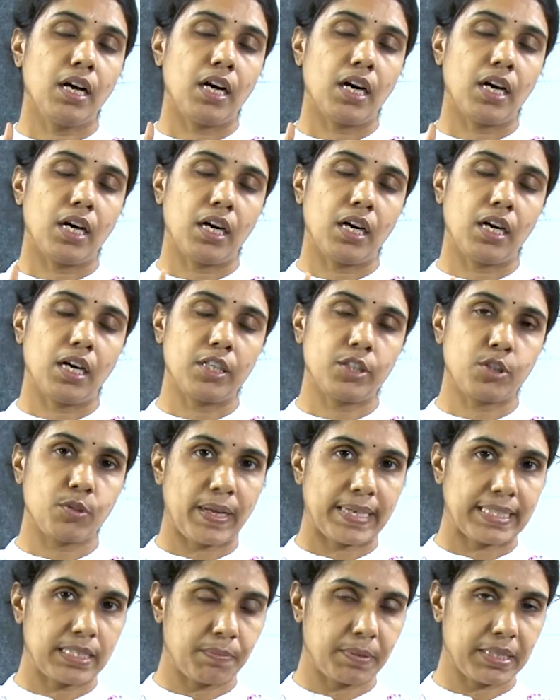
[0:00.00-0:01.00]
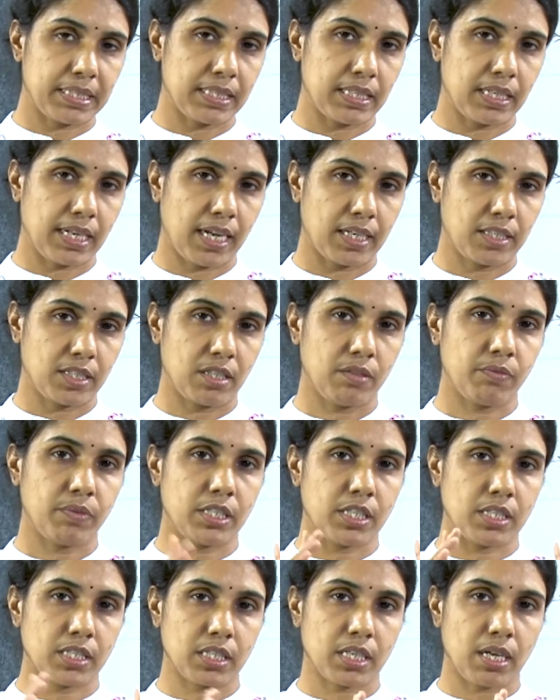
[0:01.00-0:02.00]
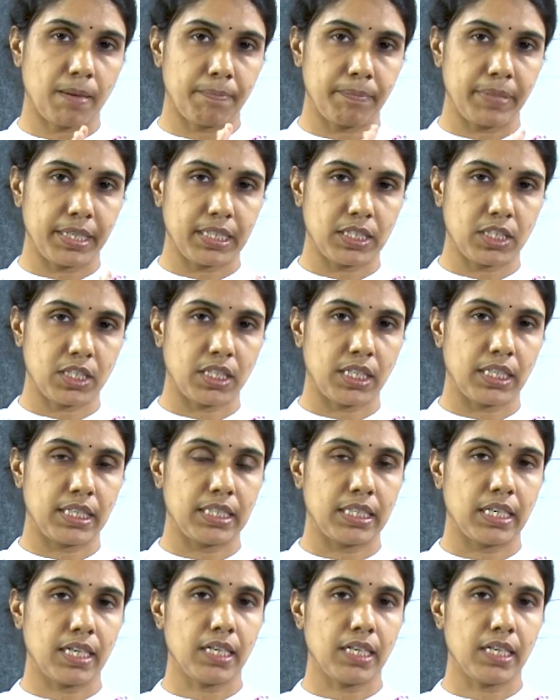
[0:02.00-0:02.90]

to express an action which is completed in the